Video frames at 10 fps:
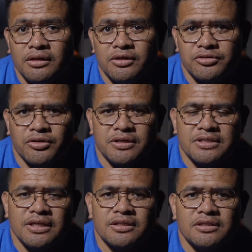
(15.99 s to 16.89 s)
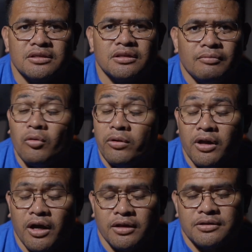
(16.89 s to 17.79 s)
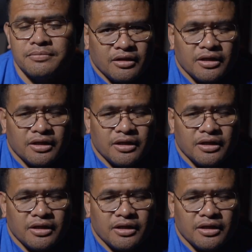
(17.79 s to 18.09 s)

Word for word: EOS R6 or not.